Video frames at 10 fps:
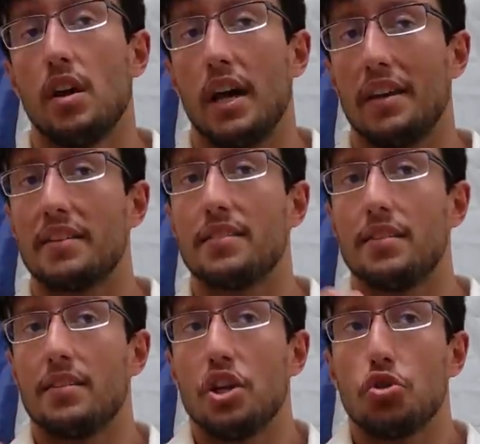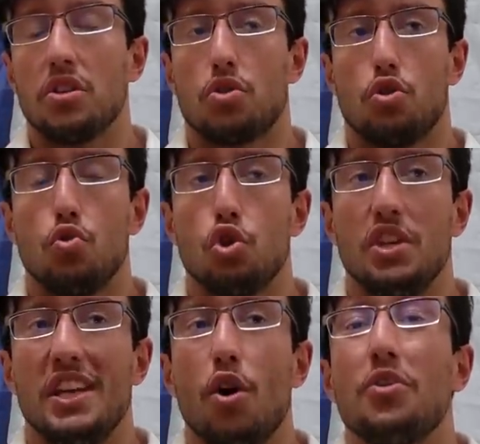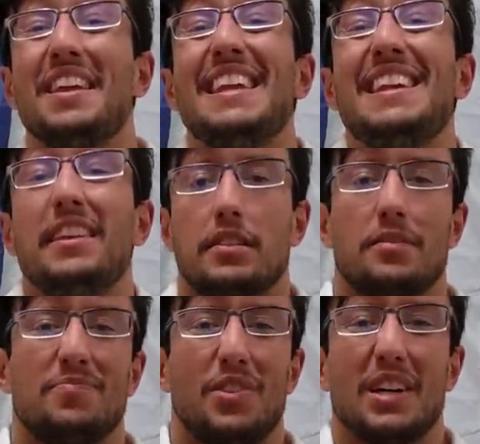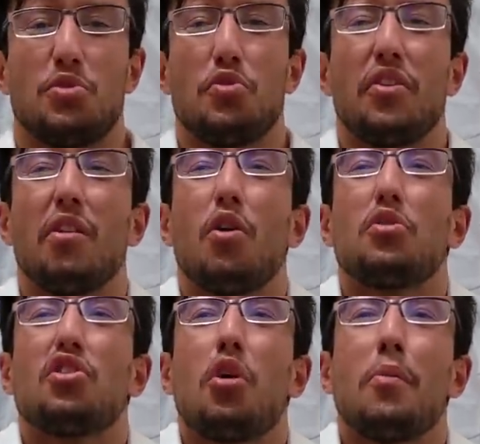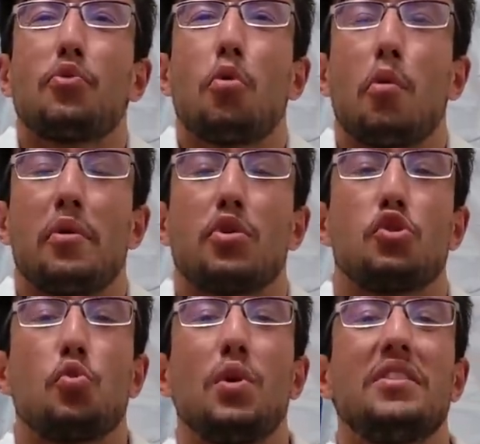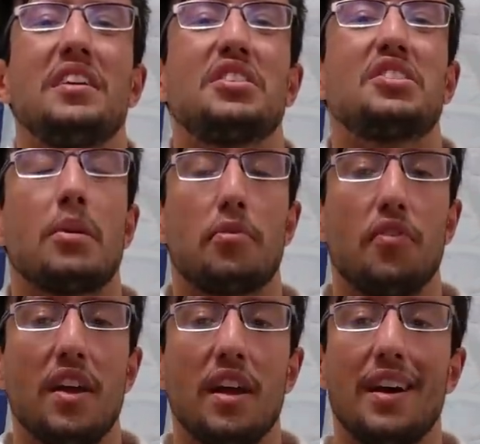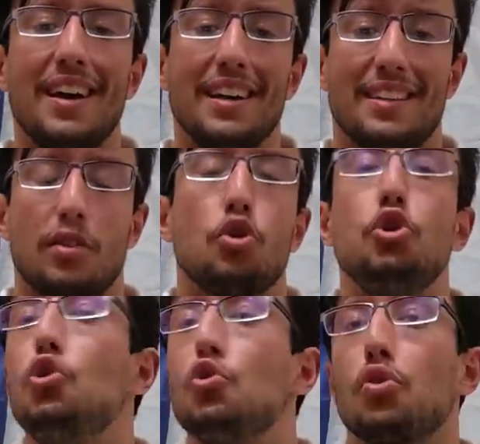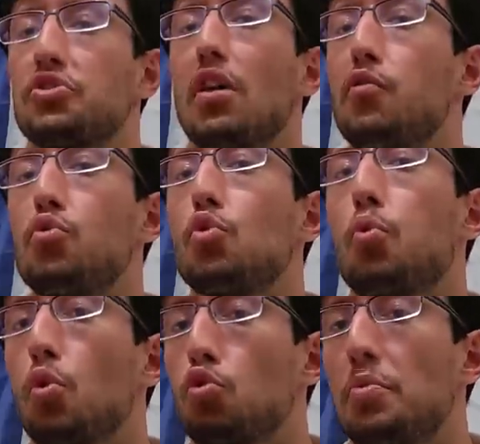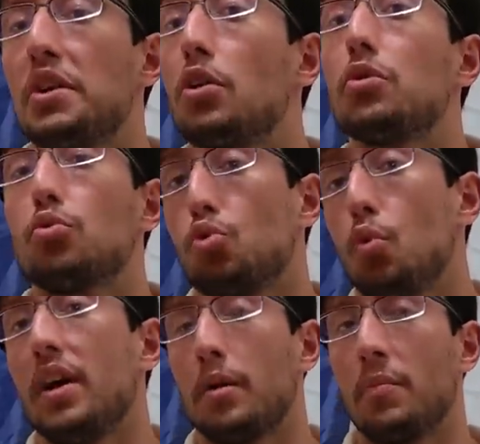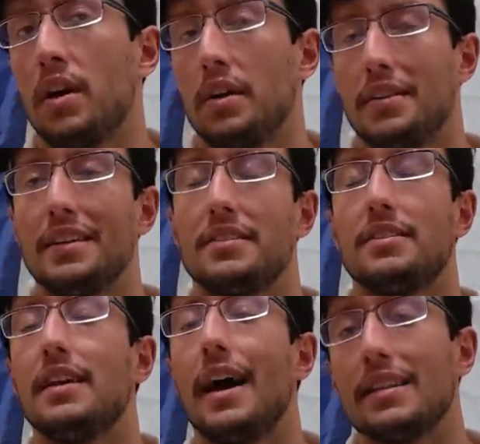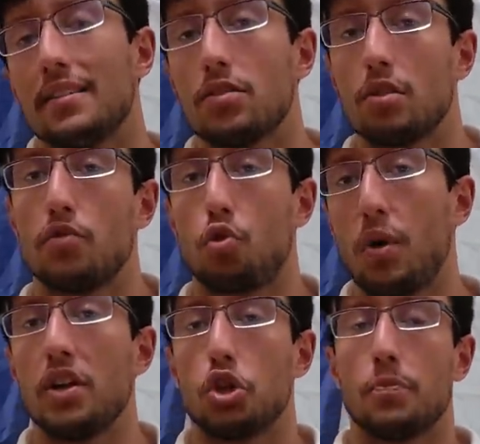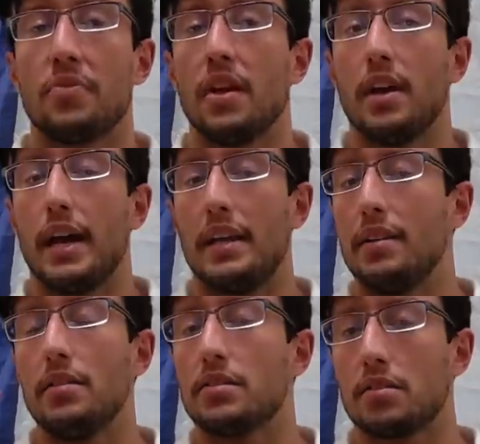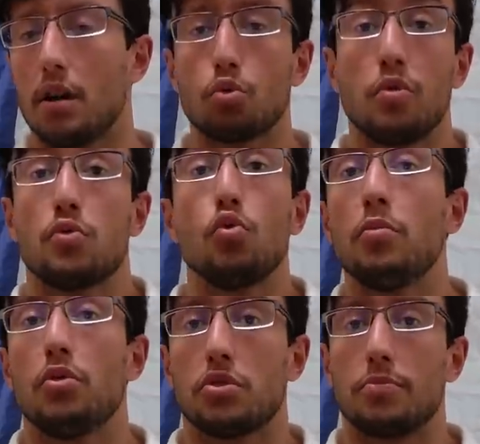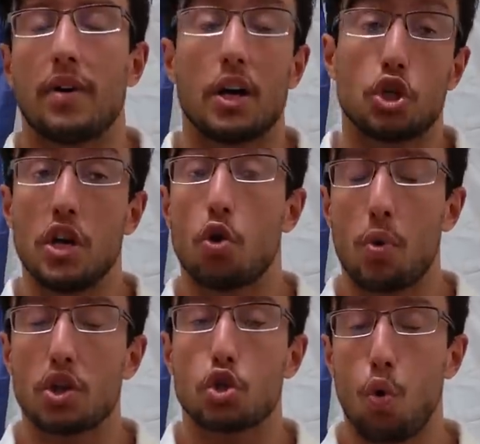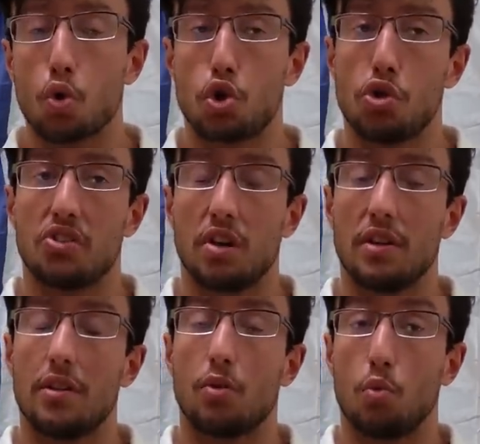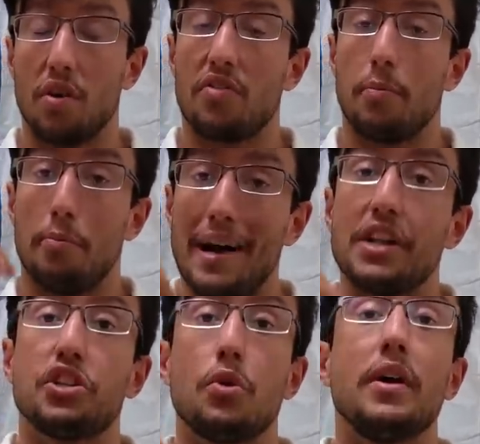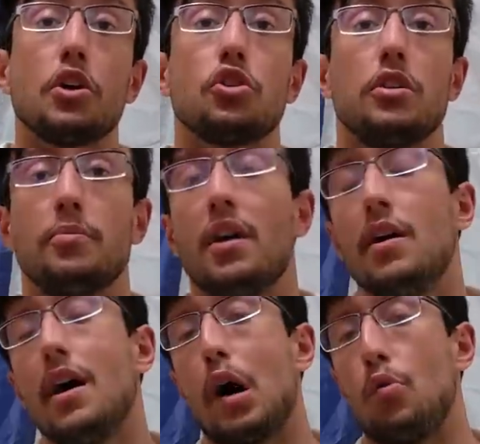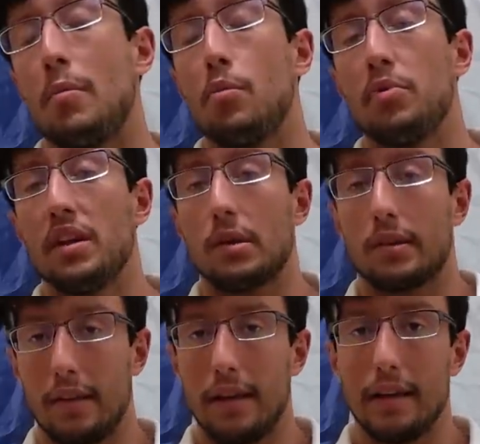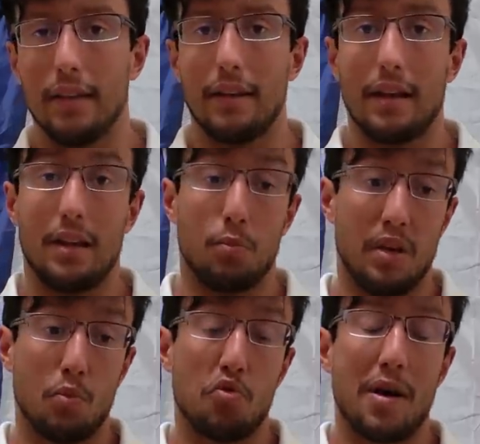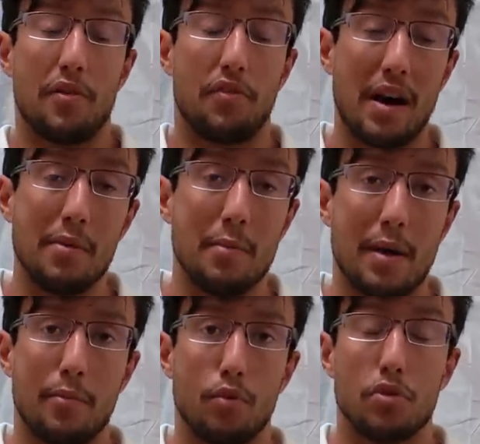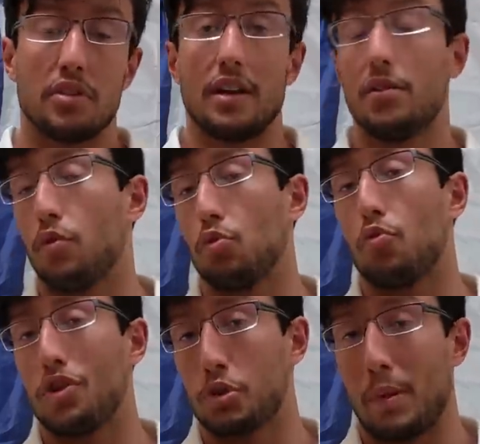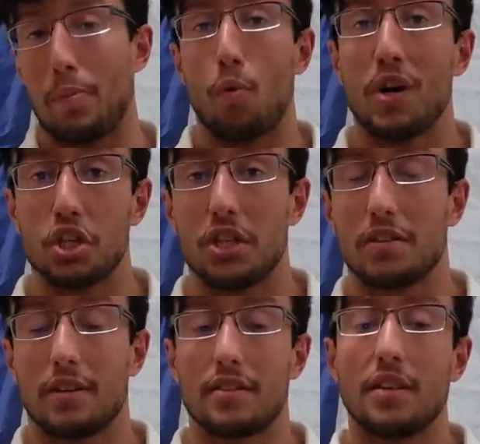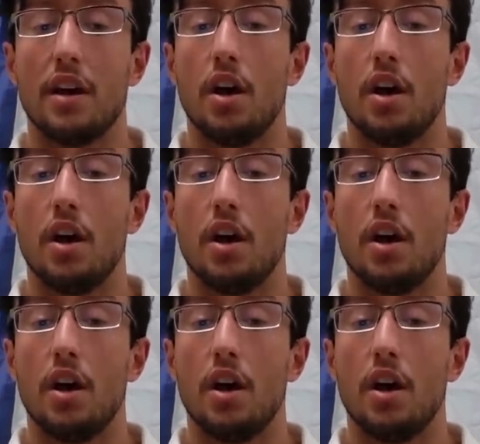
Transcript: And that sensation is usually unease, right? You feel uncomfortable because you witness something that you yourself wouldn't want to be caught doing. That's the essence of cringe. And it didn't start with Zoomers. Actually, cringe culture started with my generation. I remember being a kid and being with my family members, and for the French people watching this,